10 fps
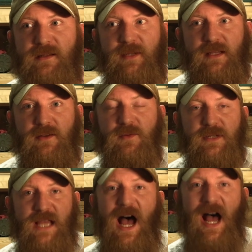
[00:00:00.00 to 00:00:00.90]
somebody who
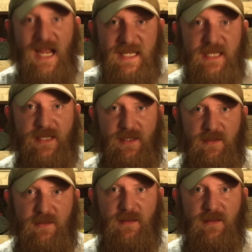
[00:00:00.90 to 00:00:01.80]
was hiding
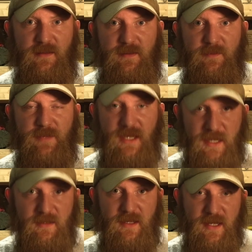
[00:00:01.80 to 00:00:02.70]

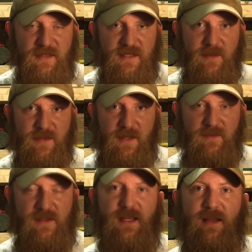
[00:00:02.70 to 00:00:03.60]
behind the concept
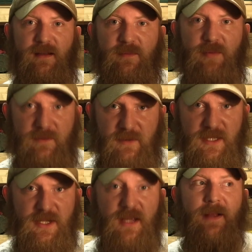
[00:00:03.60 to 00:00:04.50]
of executive
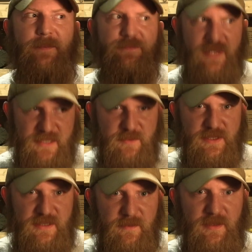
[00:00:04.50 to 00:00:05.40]
privilege. This
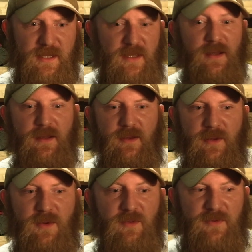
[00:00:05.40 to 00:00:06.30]
was somebody
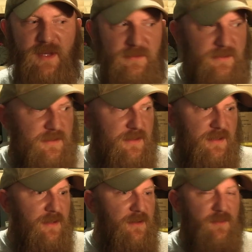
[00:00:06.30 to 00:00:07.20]
who felt
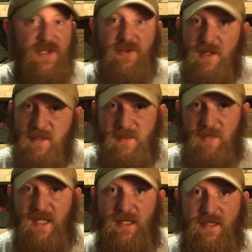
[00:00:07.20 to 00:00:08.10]
restricted
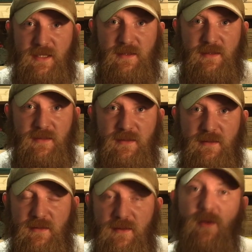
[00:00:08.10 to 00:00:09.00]
by it,
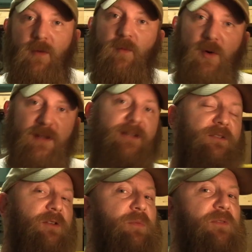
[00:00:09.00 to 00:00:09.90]
who
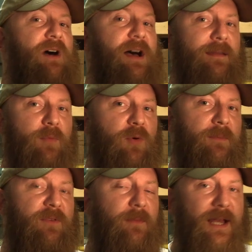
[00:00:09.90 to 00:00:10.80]
wanted to provide
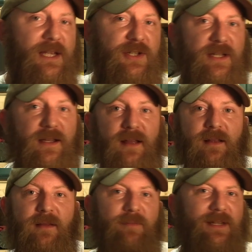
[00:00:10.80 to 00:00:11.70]
more information,
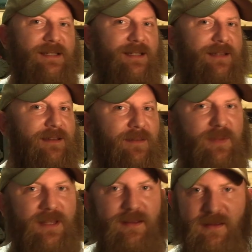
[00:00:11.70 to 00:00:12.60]
but didn't
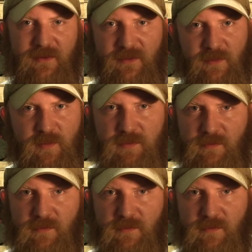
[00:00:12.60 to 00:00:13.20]
because